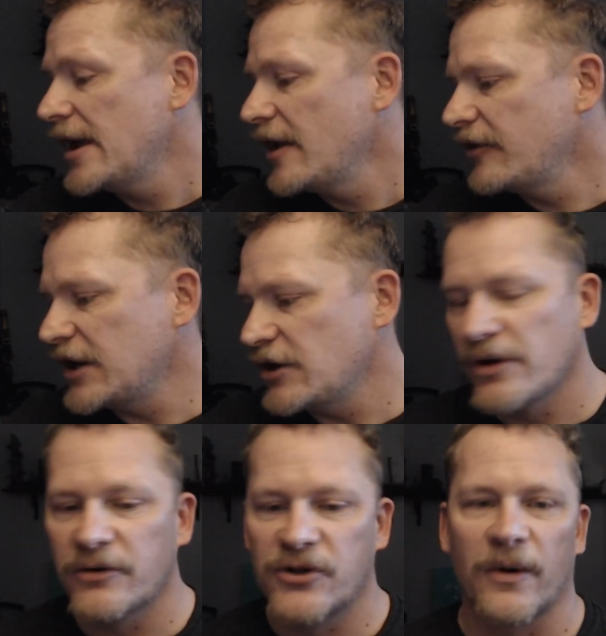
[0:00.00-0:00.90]
then you
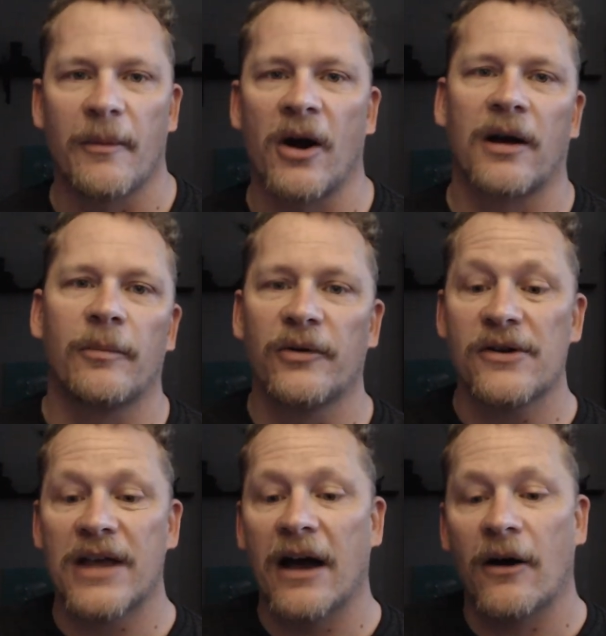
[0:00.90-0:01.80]
use your Remarkable, you
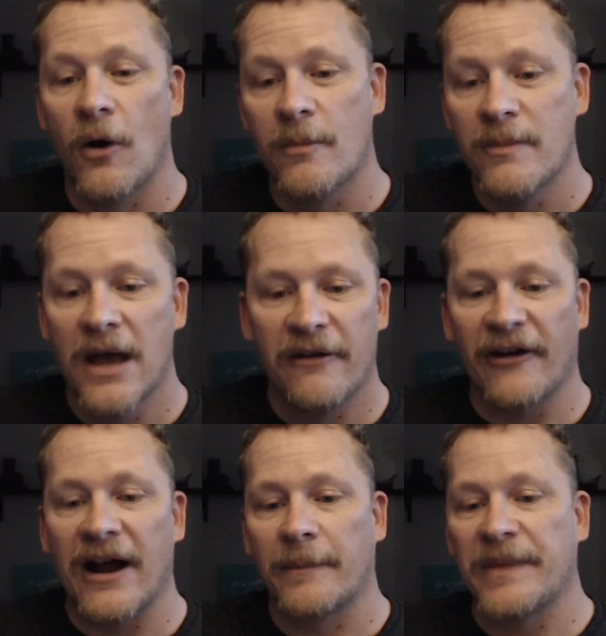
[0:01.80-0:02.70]
get home,
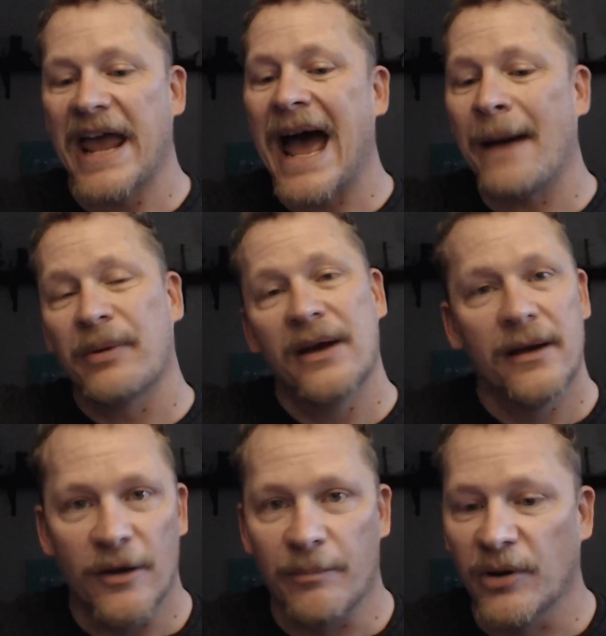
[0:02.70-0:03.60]
fire up the app,
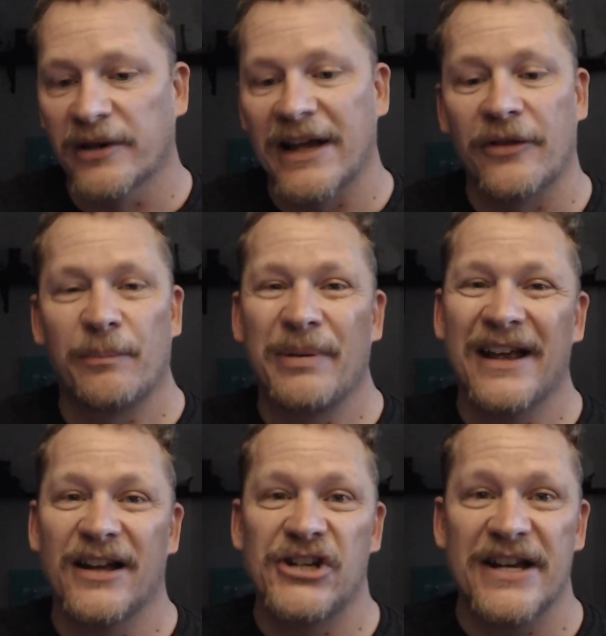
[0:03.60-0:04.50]
you pull down the
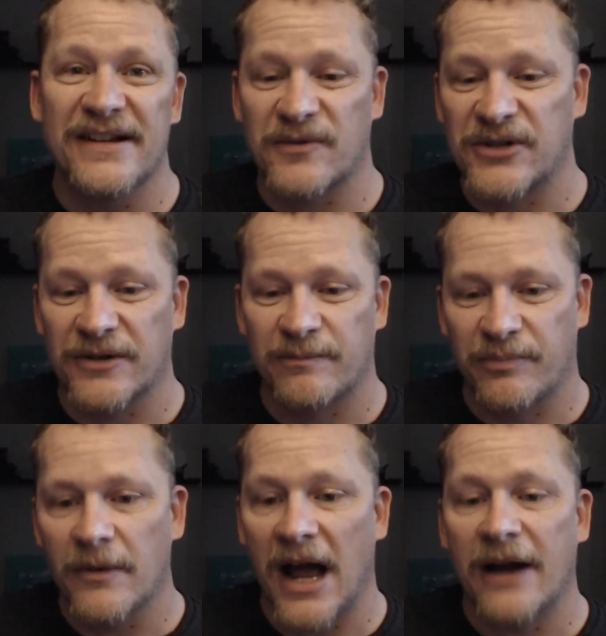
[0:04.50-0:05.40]
PNGs, which are
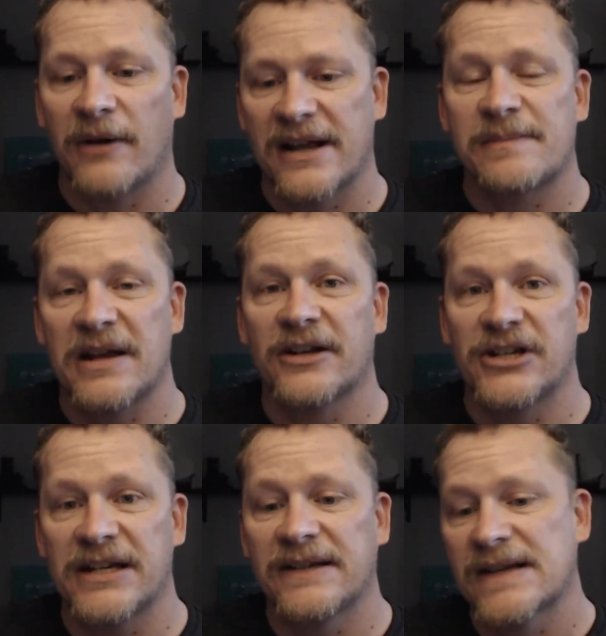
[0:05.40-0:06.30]
high res
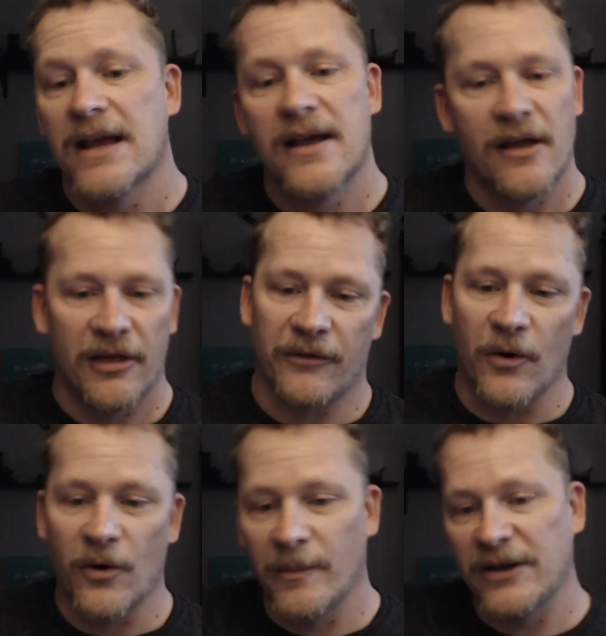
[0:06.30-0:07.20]
PNGs,
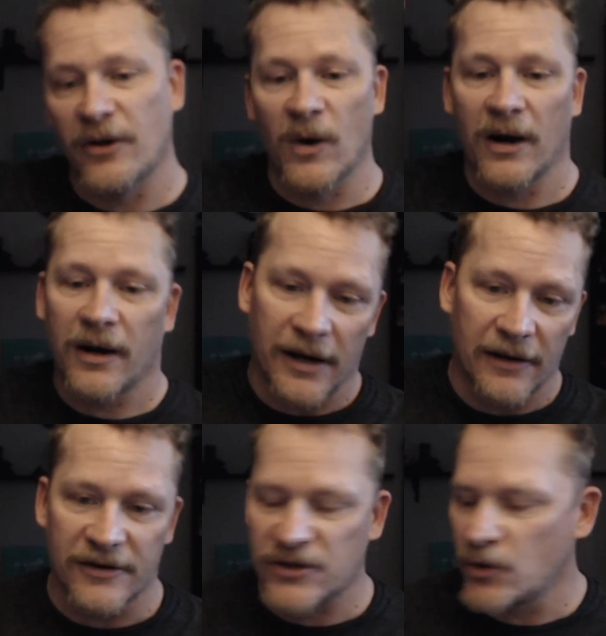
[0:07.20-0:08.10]
throw them in your work, and it
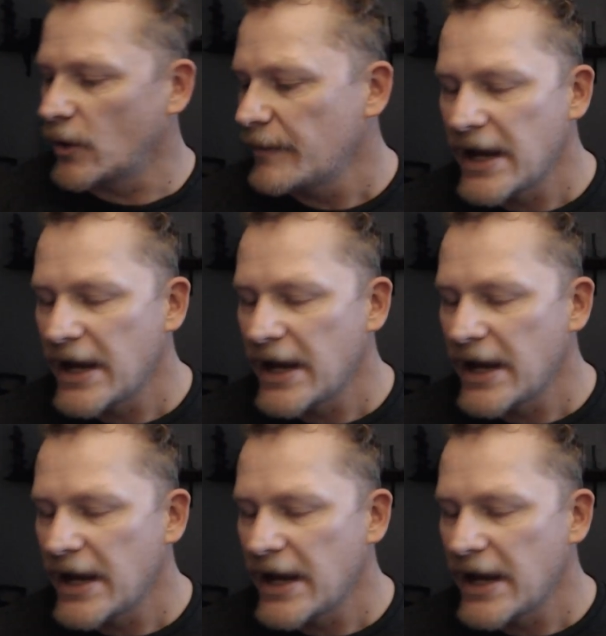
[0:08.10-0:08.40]
looks cool.